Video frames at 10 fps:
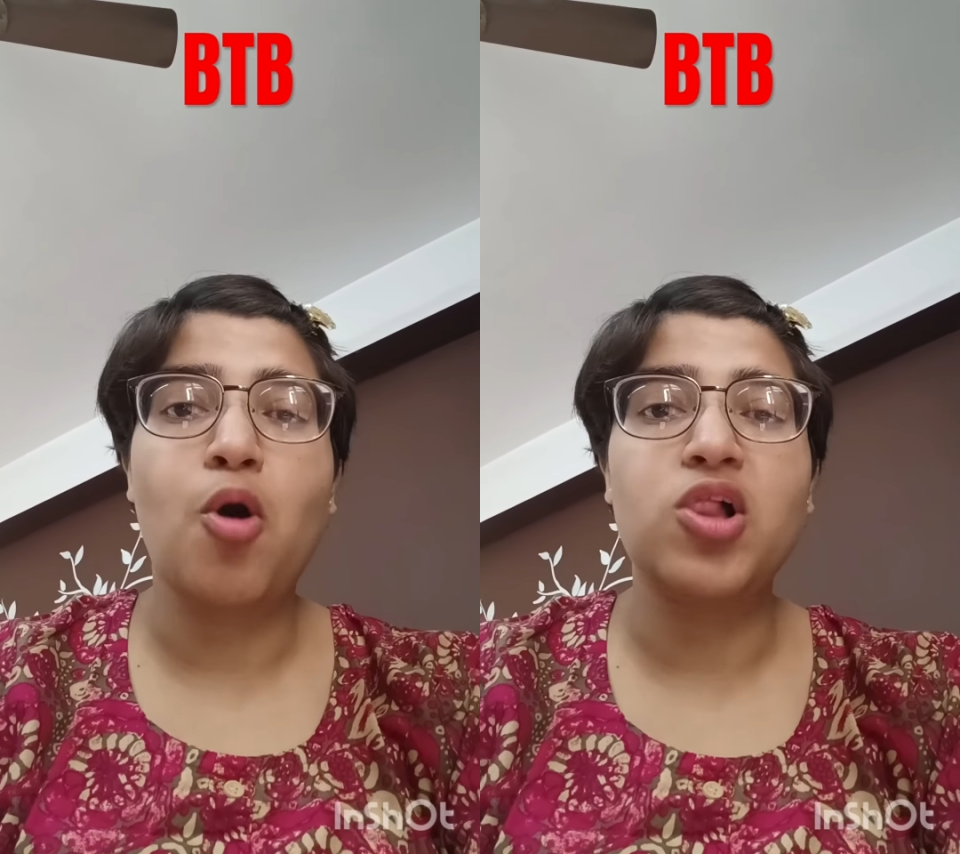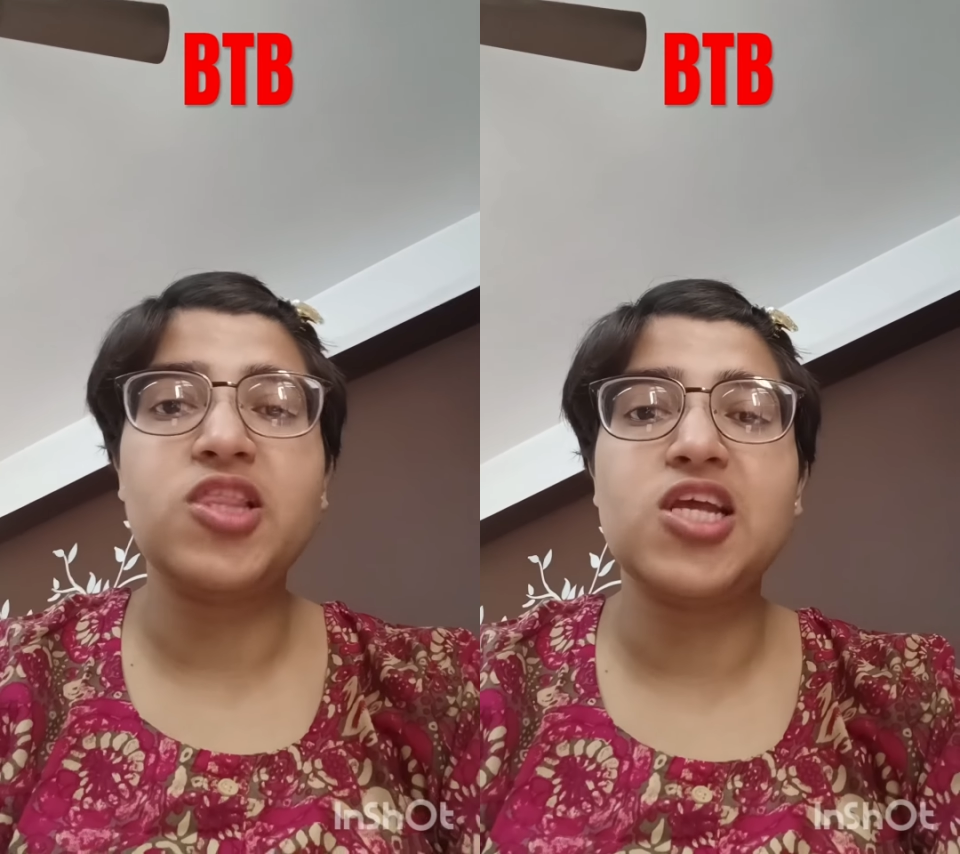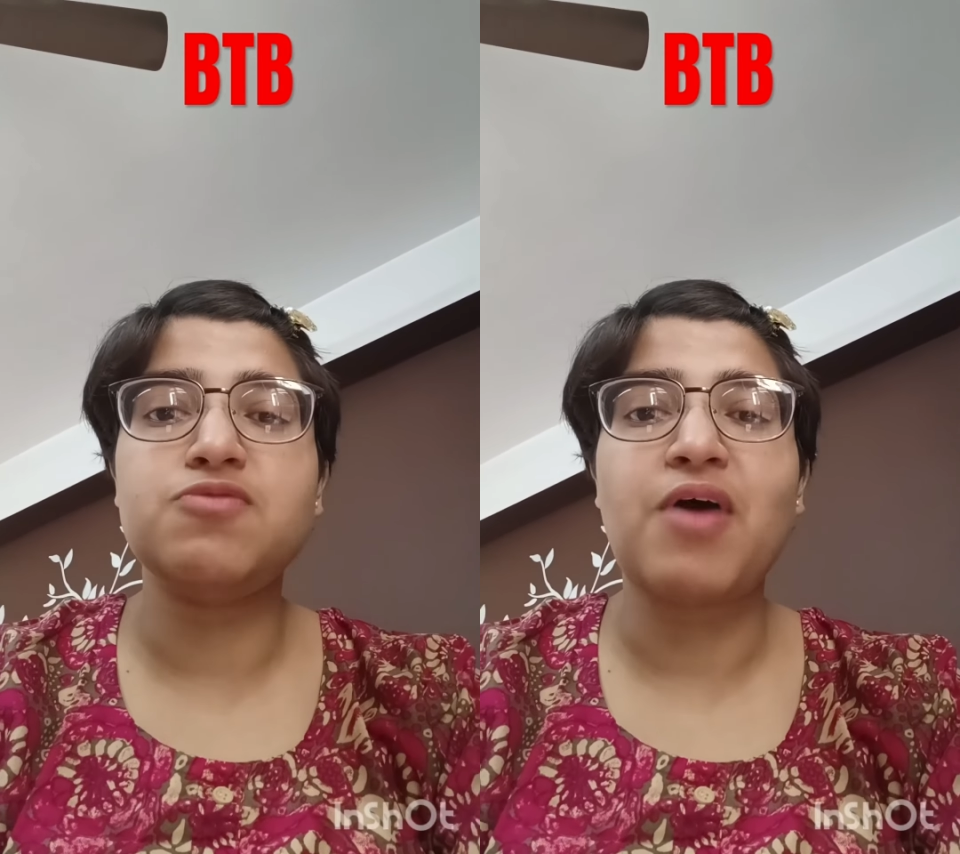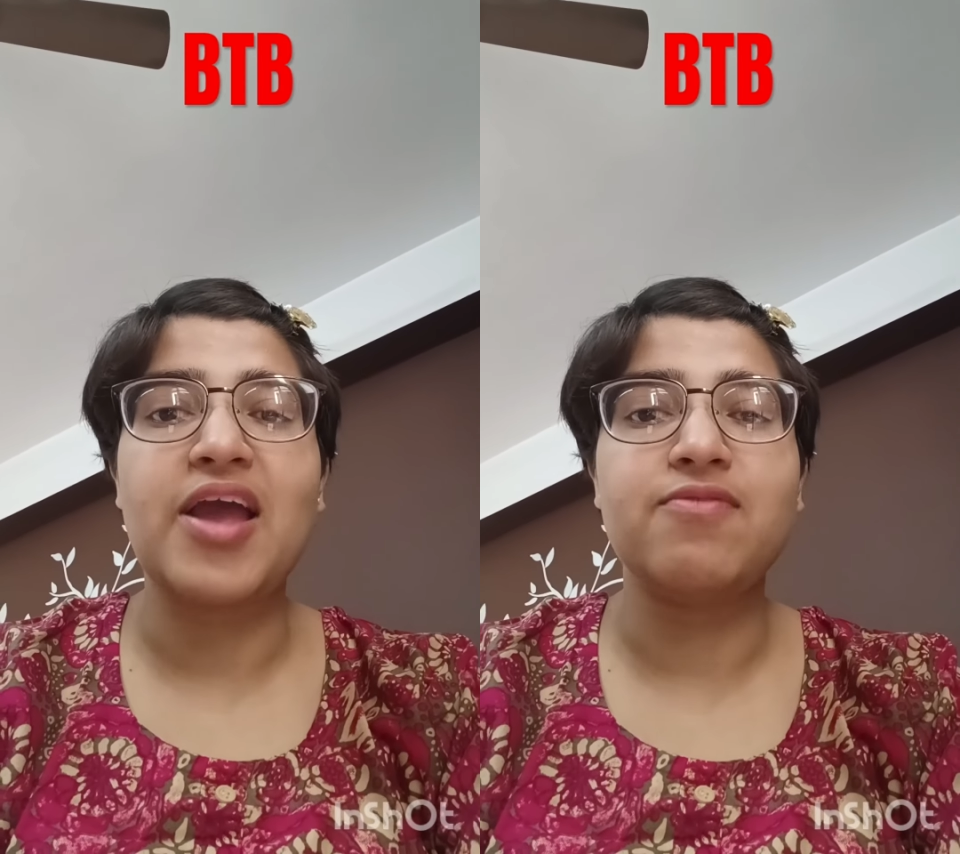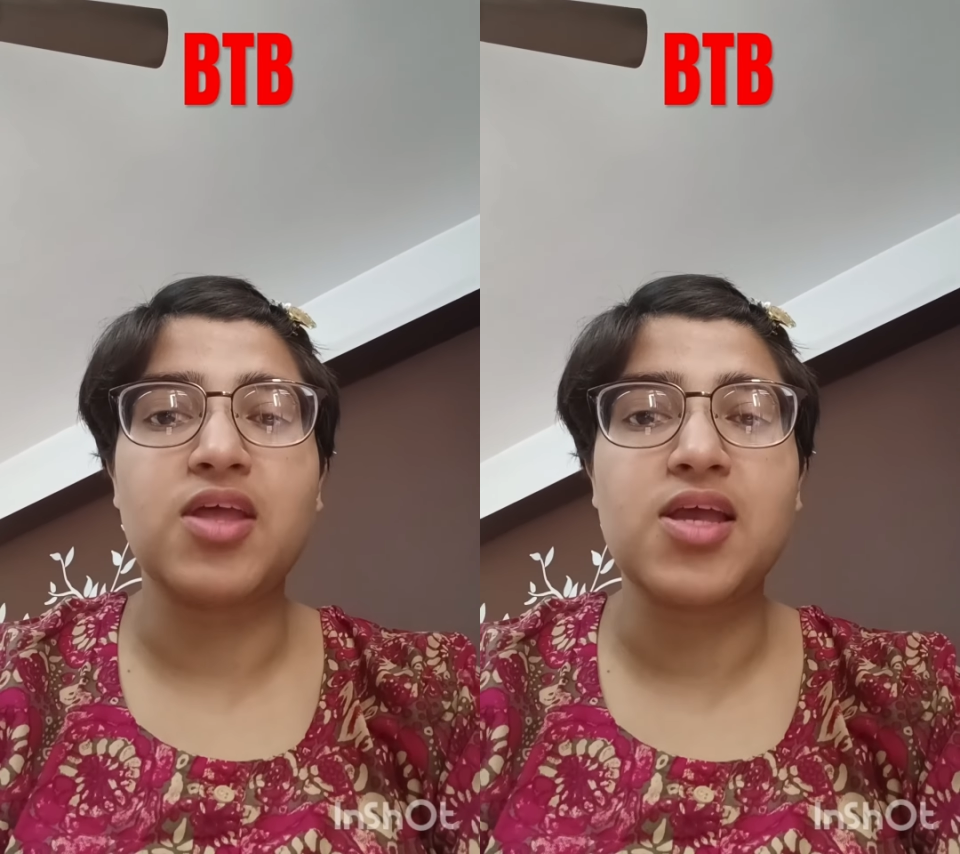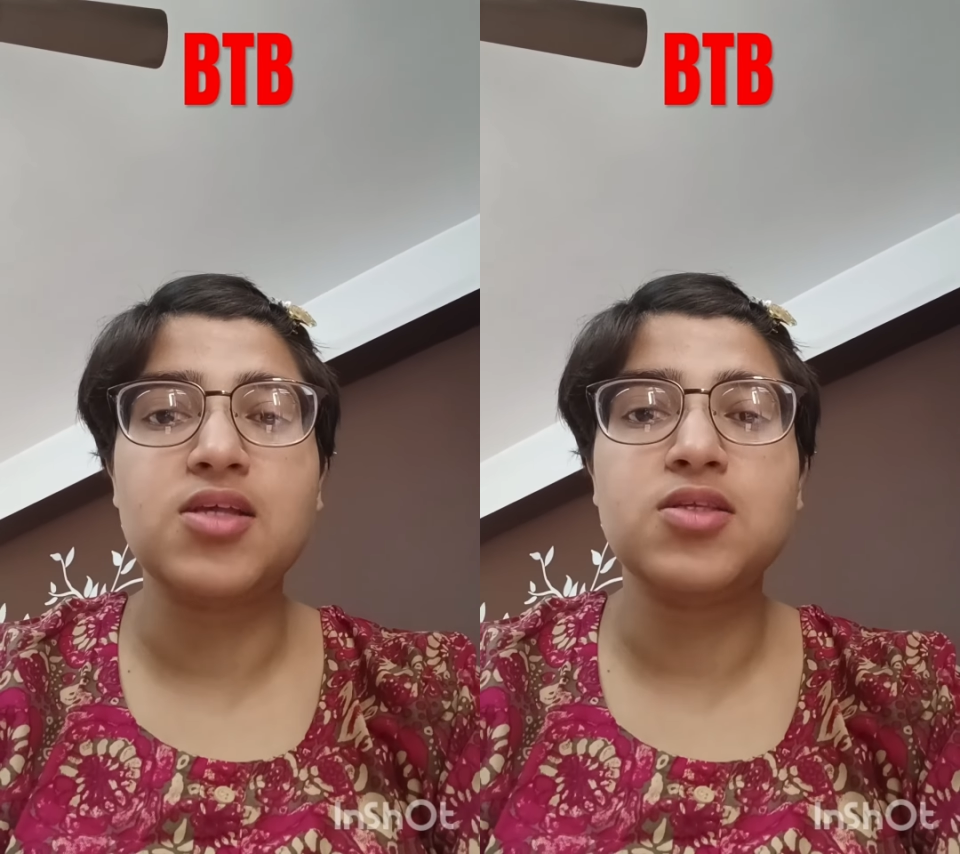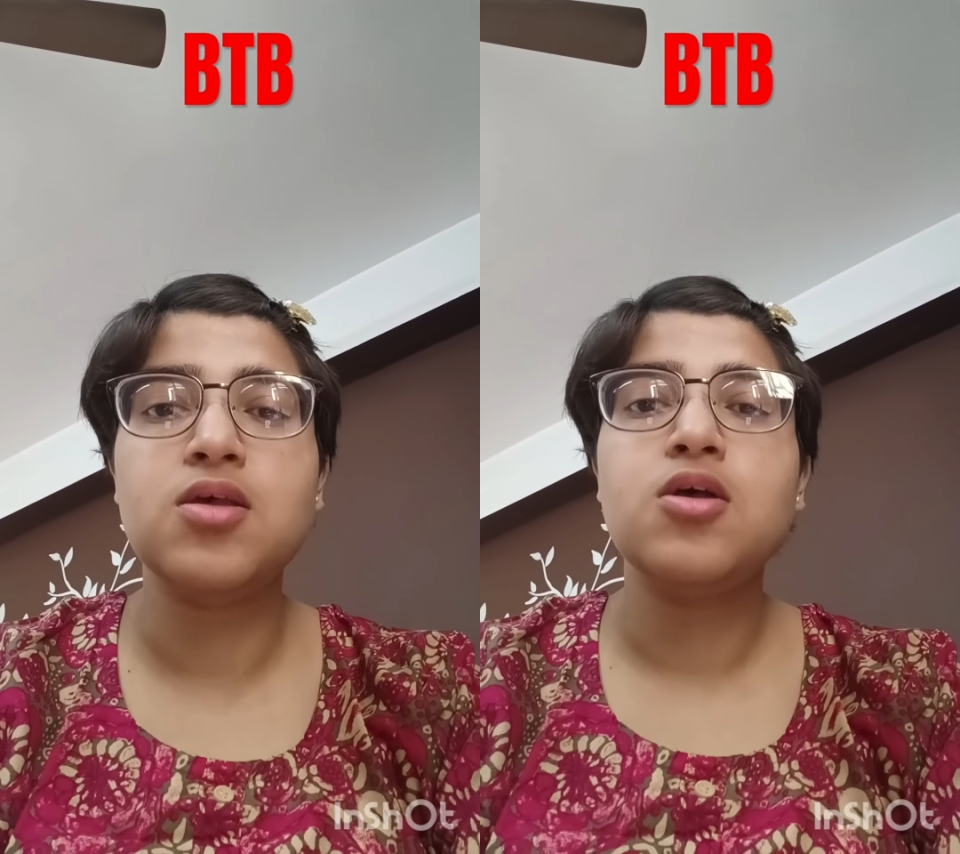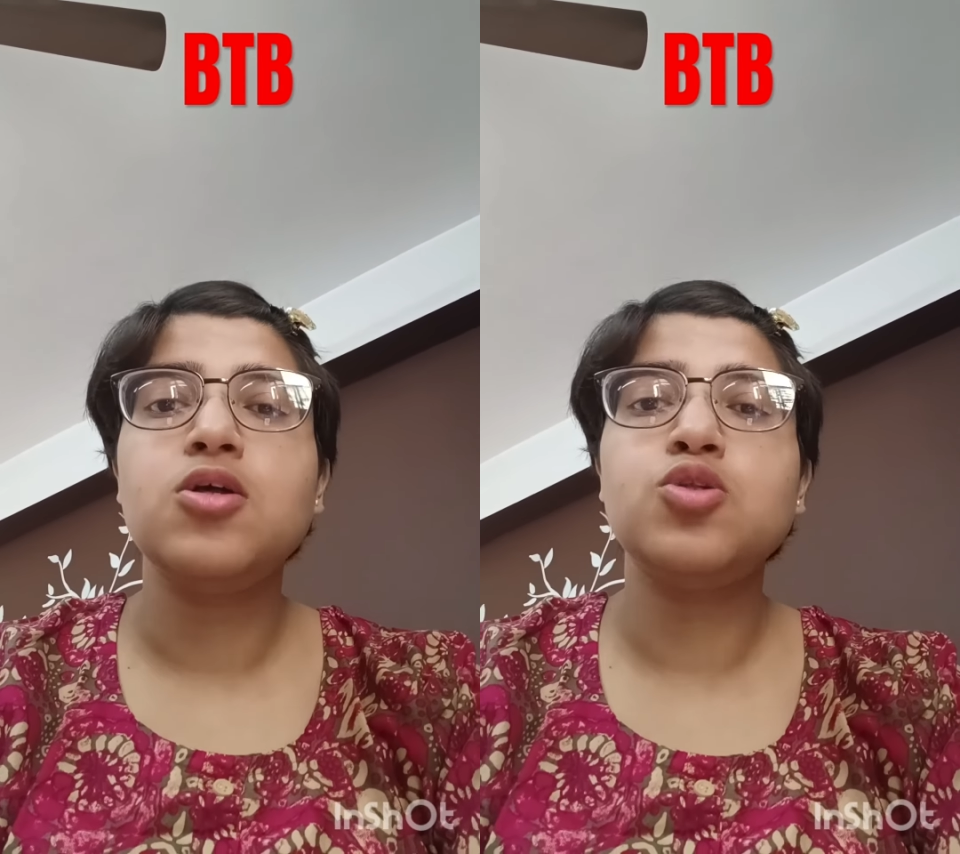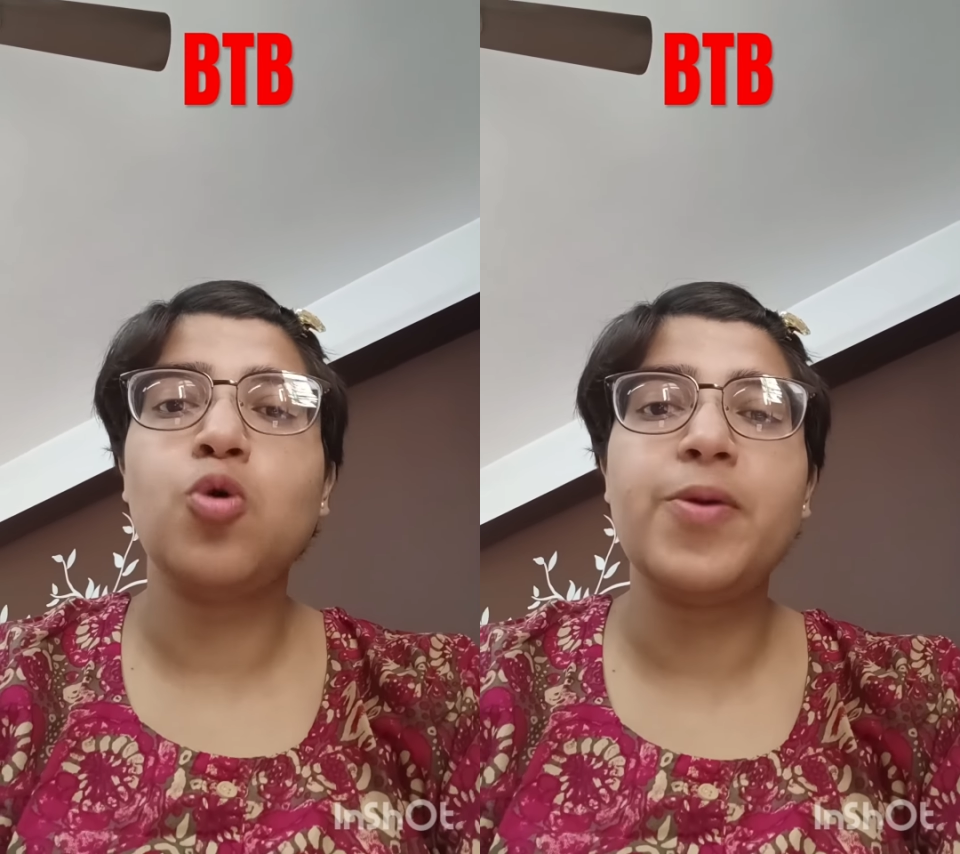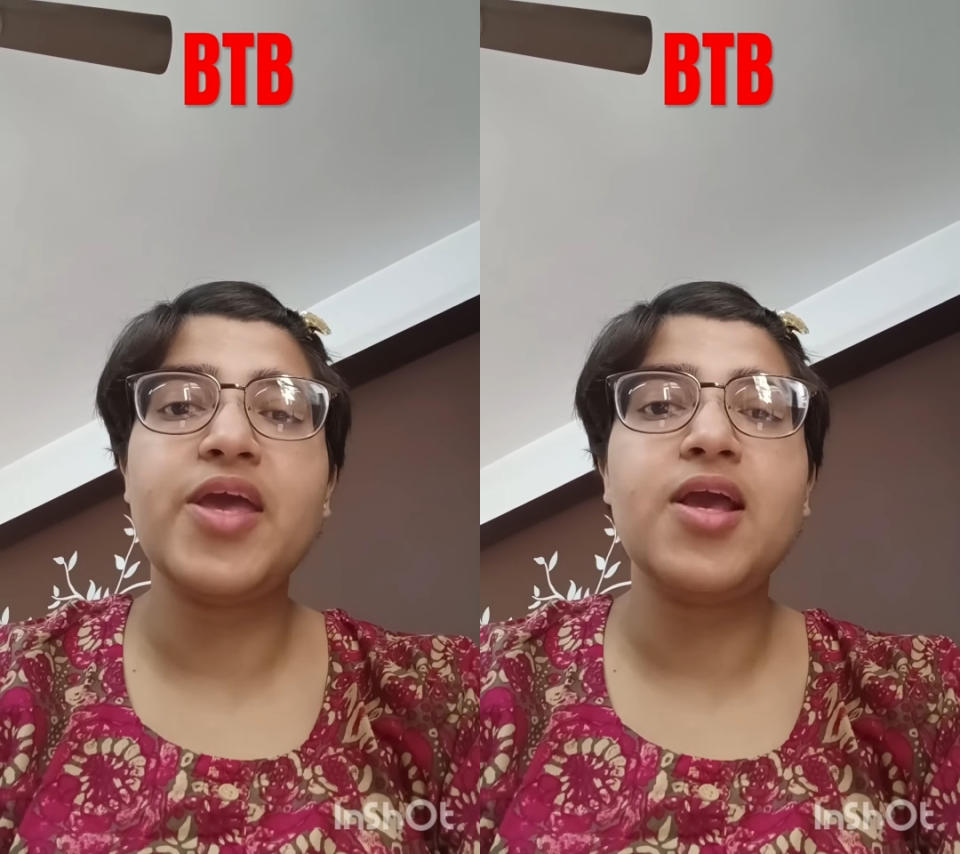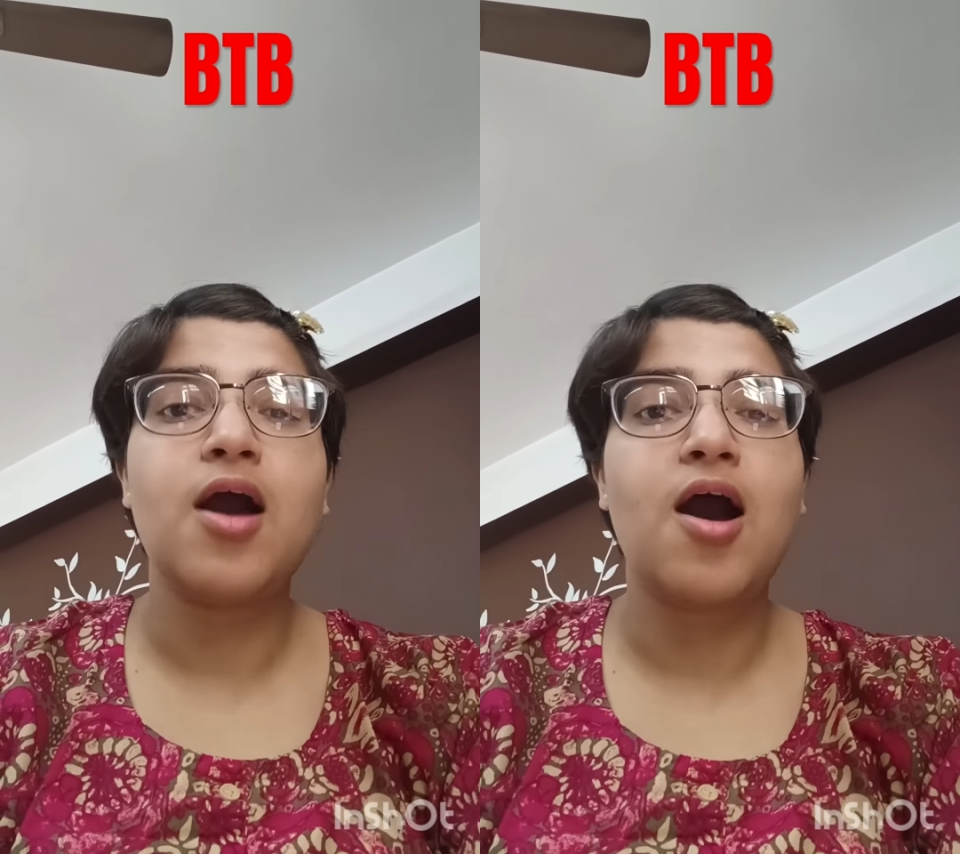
all these 5 things to be